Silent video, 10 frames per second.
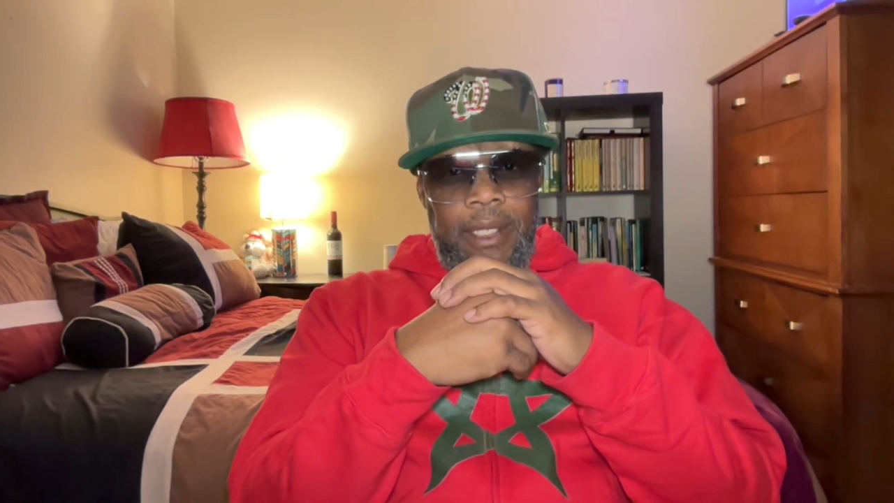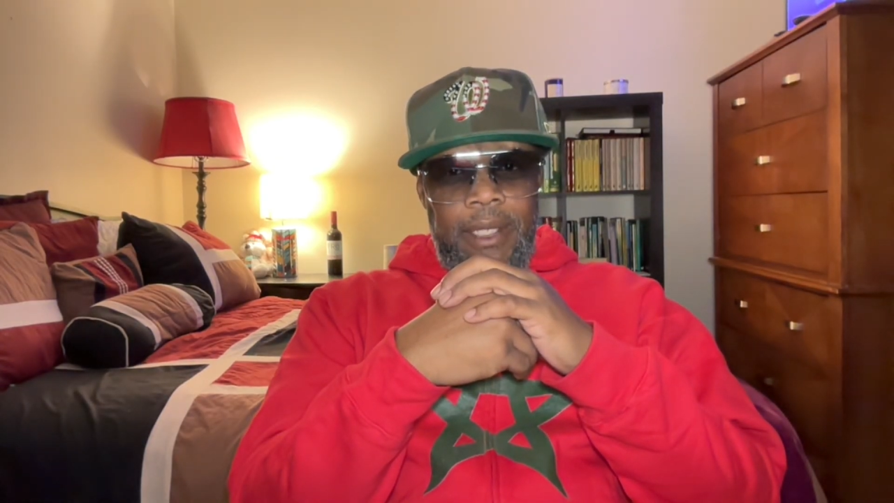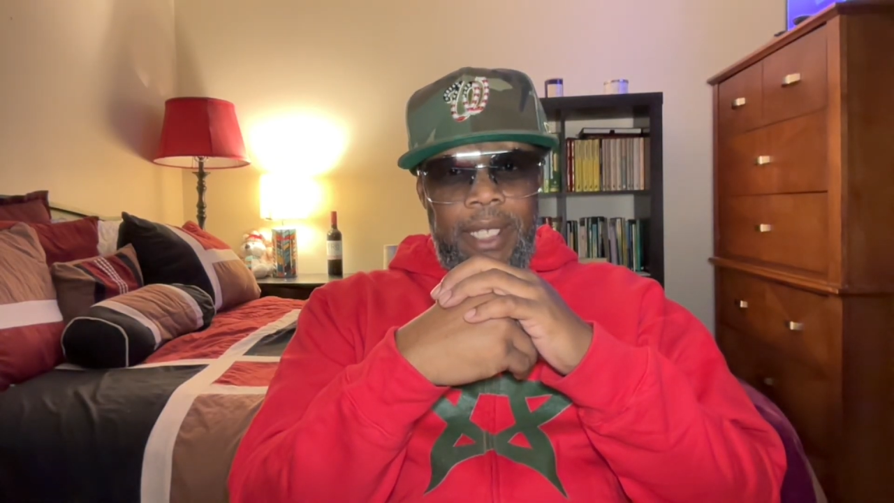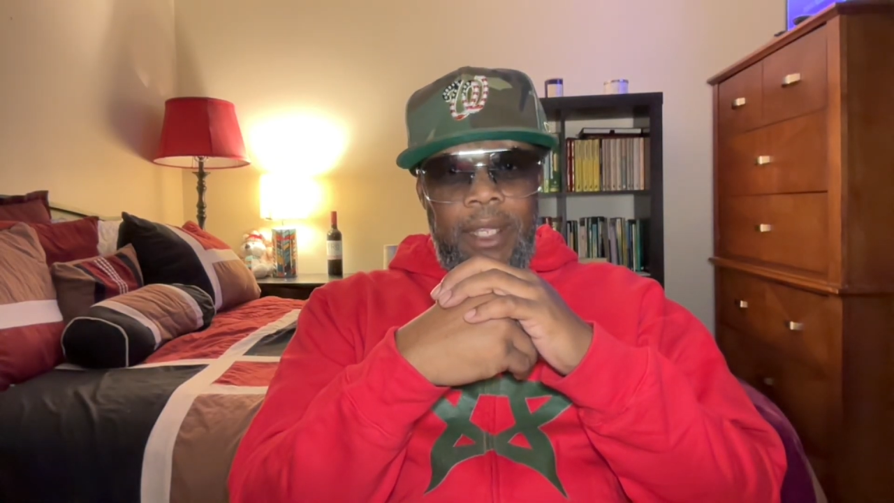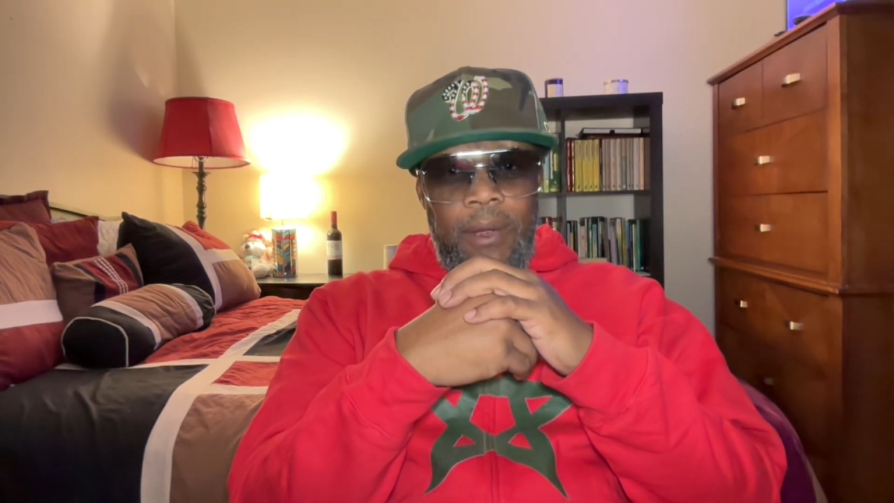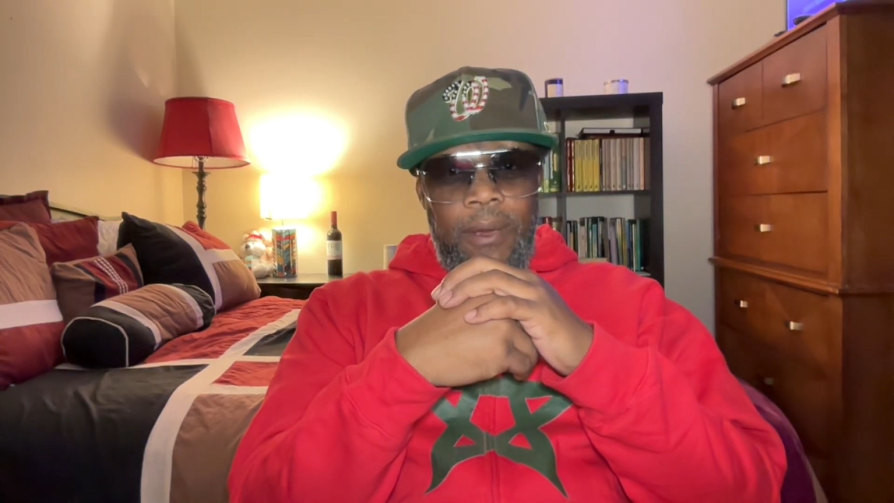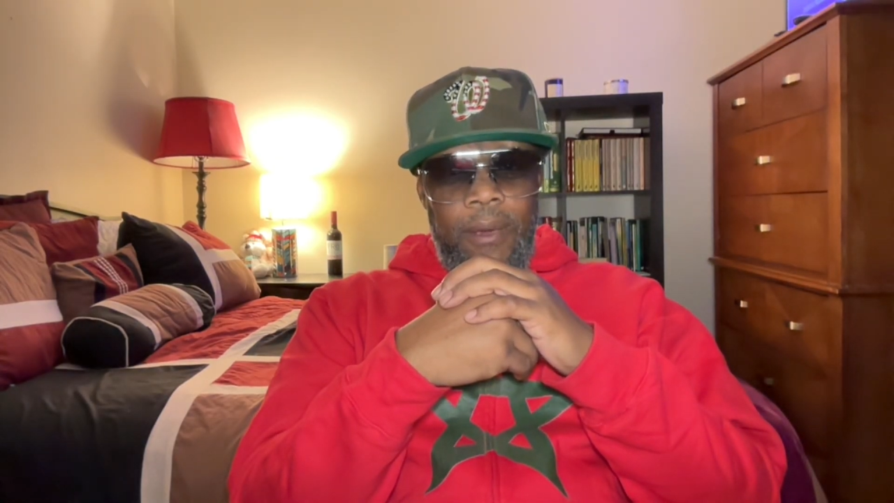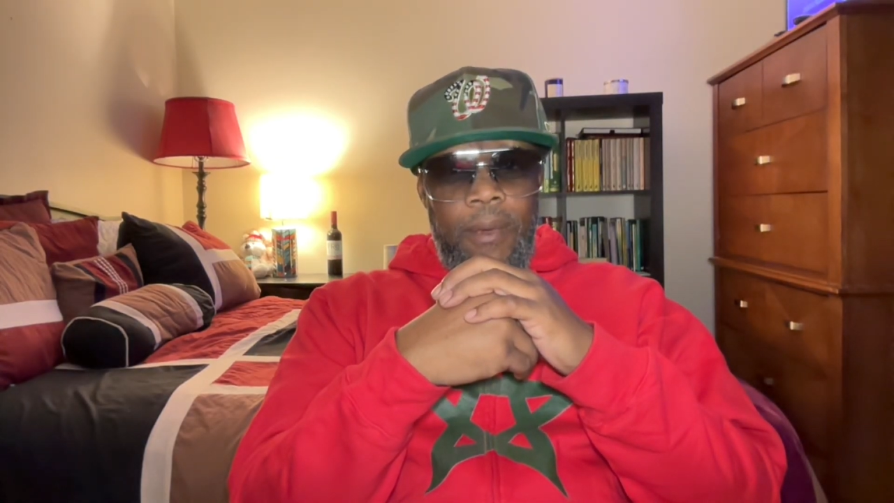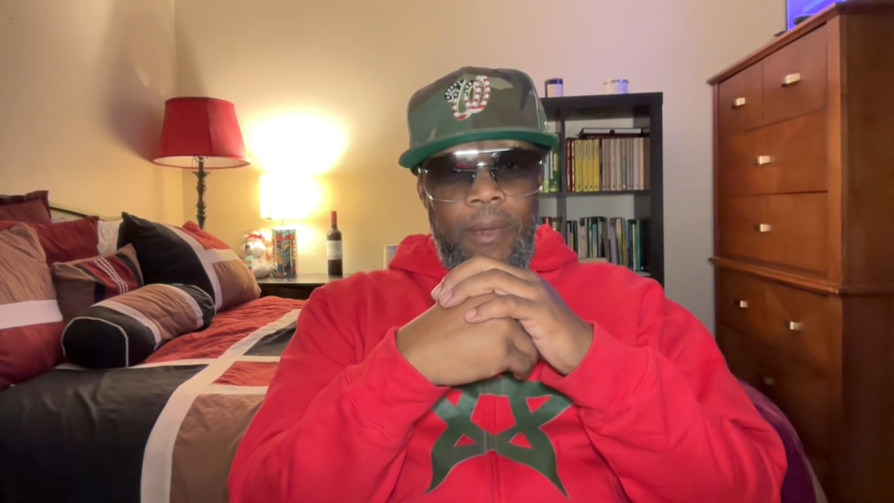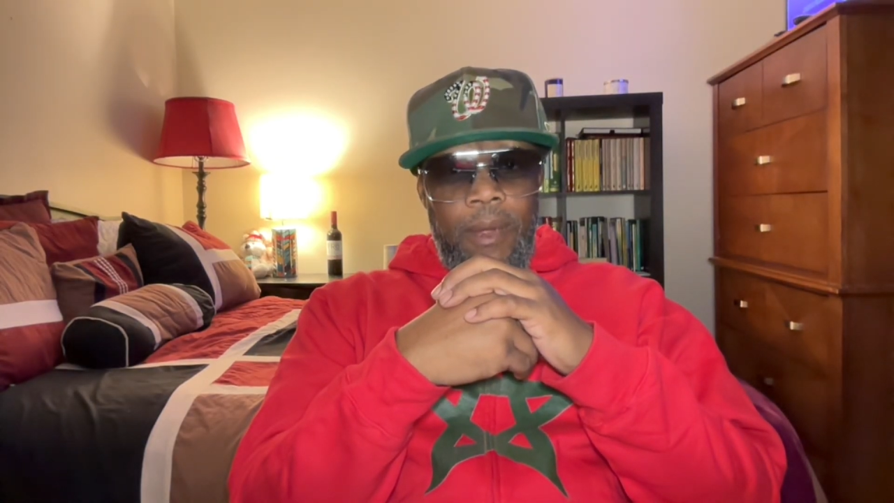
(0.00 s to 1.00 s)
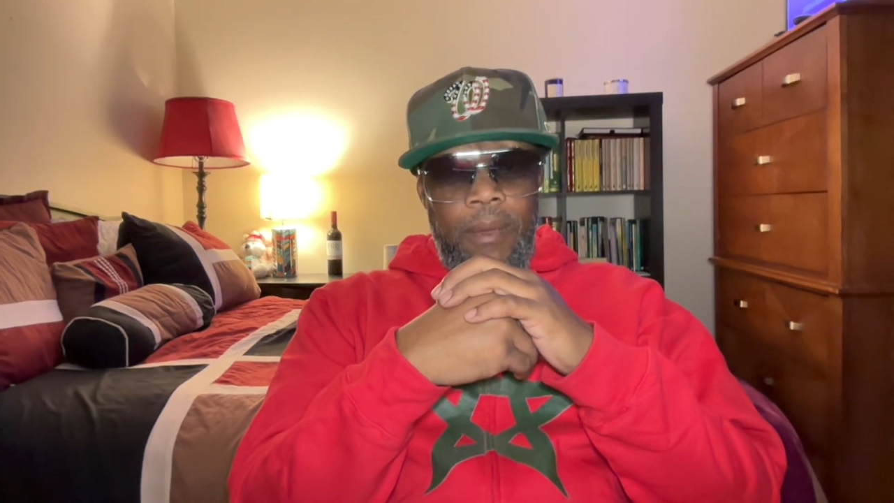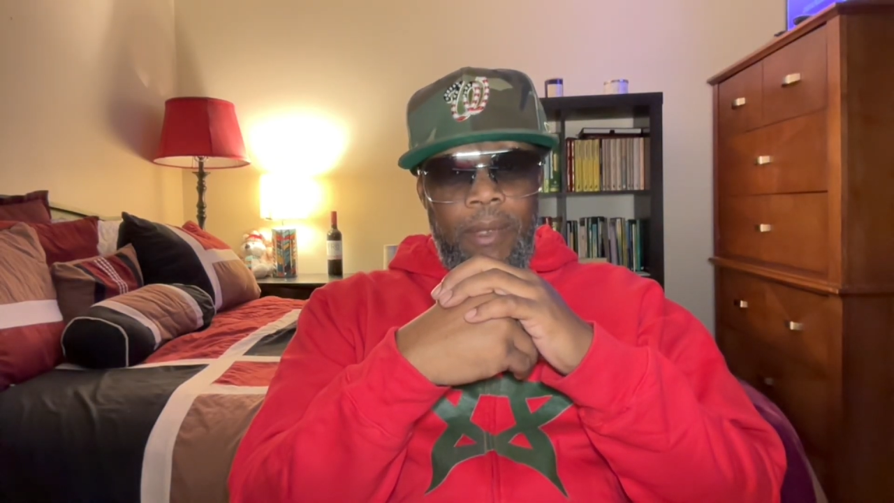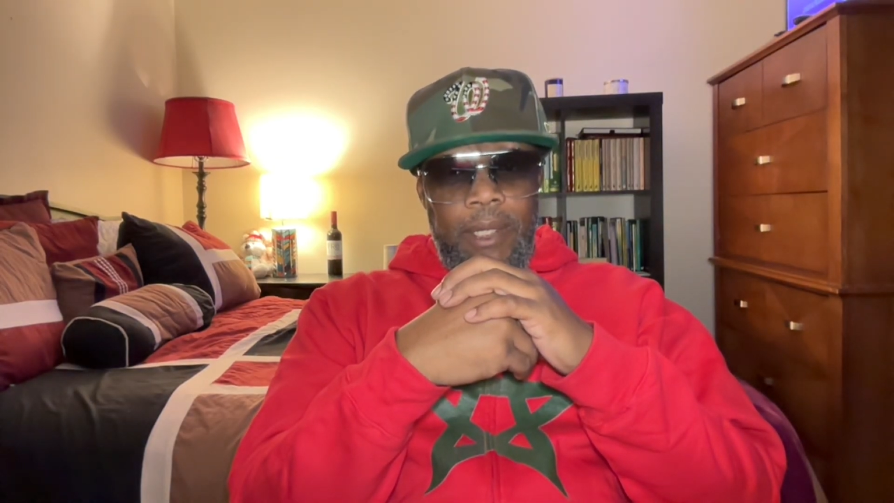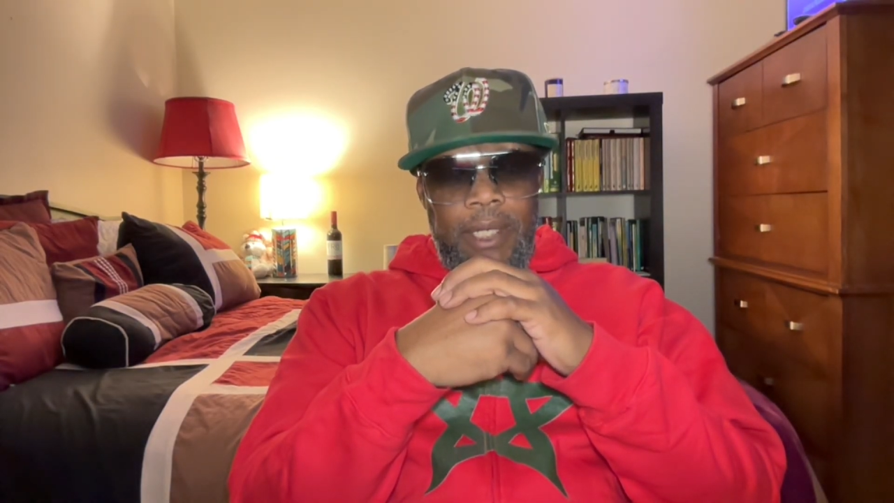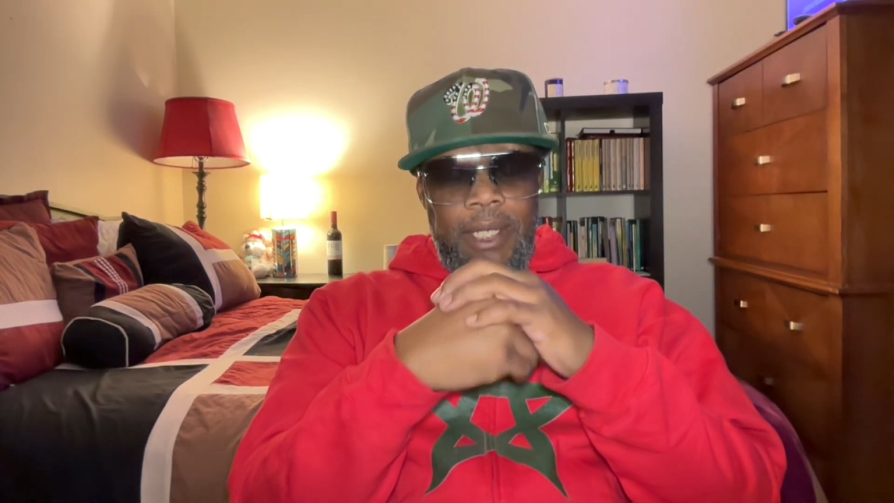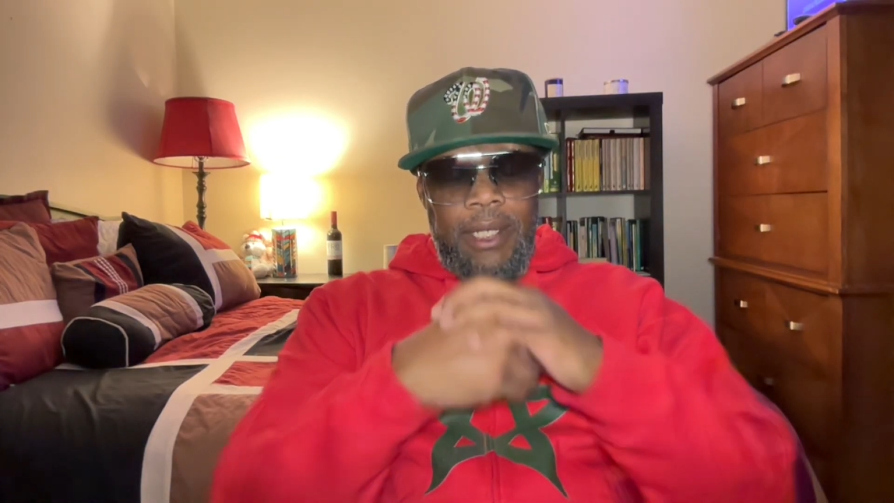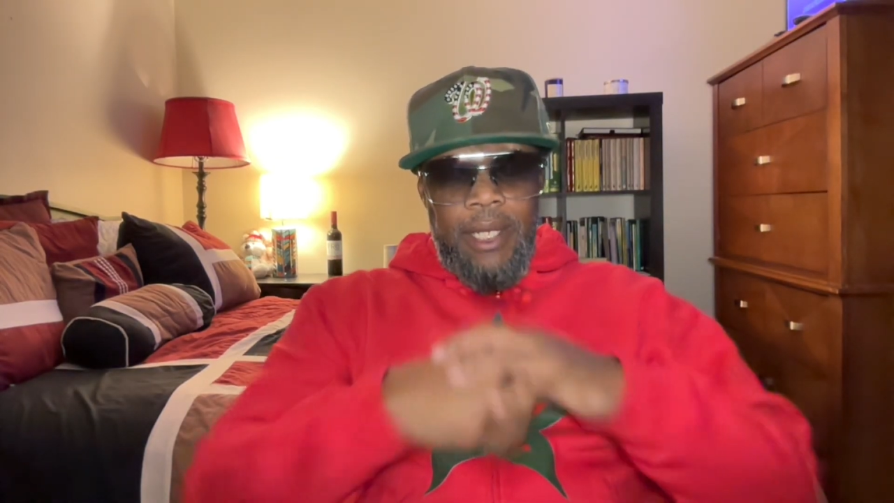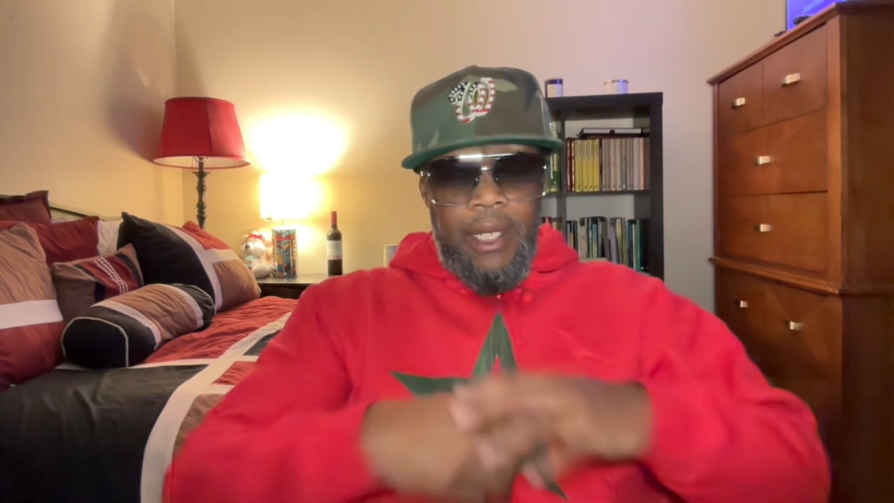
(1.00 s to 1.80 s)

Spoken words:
zeal once it,